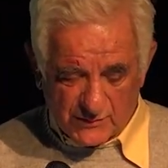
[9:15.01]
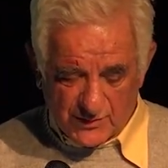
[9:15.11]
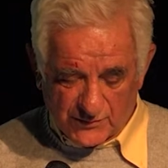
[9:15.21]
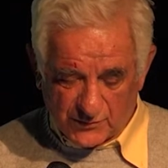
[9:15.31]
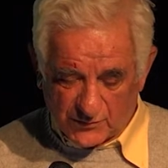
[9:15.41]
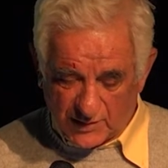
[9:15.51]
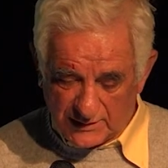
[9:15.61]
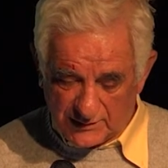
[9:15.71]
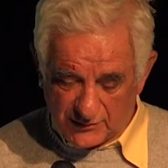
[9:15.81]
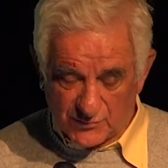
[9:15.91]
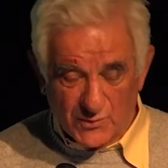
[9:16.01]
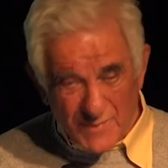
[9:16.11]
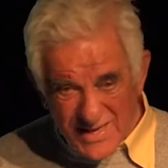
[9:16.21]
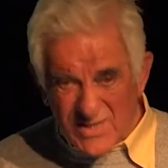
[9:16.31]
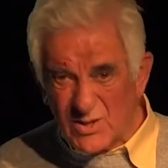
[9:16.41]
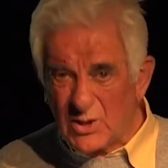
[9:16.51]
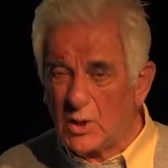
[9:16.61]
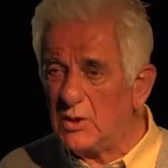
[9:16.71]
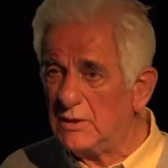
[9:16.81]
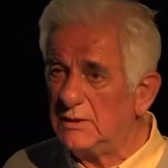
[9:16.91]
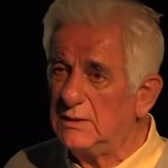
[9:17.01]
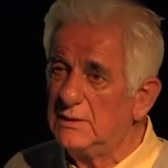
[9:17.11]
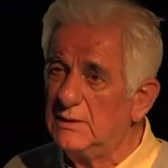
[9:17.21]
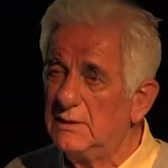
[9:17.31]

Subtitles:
of their societies. From early on,